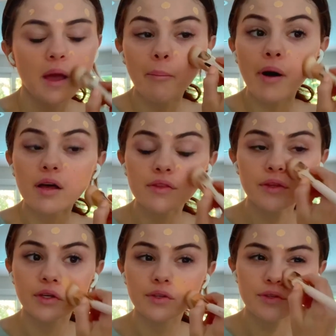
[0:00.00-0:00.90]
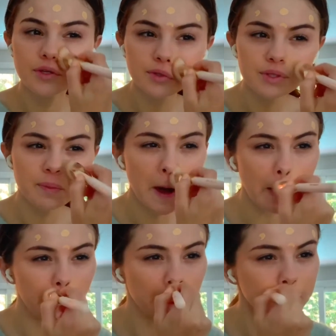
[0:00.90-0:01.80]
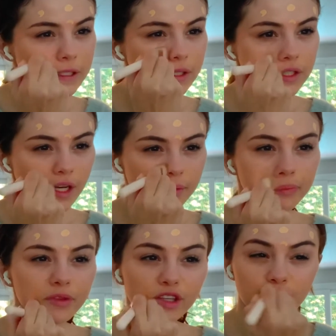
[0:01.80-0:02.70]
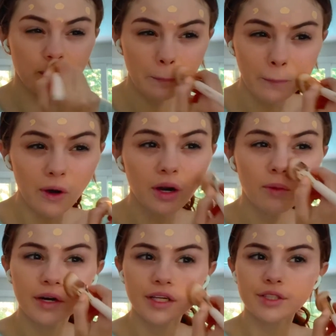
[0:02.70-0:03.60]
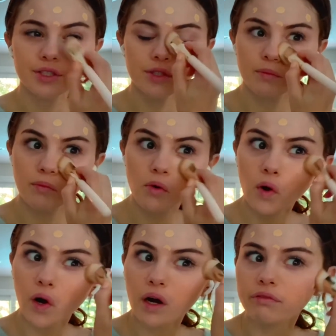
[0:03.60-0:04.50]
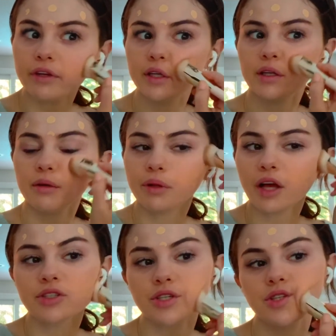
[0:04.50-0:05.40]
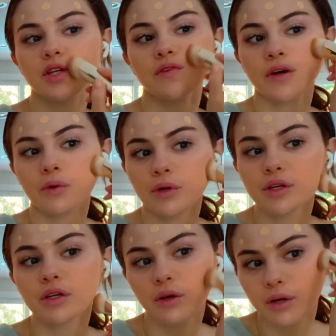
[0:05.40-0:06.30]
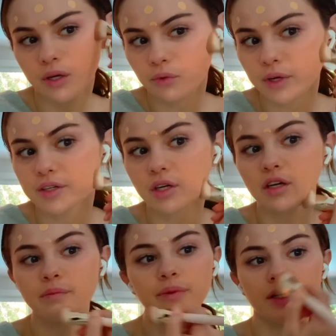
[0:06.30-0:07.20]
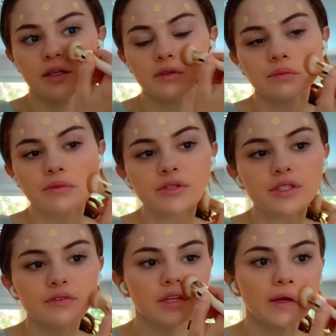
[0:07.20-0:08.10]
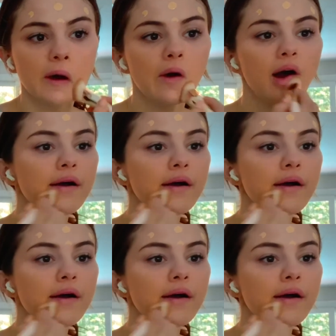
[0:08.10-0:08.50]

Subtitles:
But the good news about this is that if you were wanting to do more of like a complexion, like if I were gonna go on a red carpet or a music video,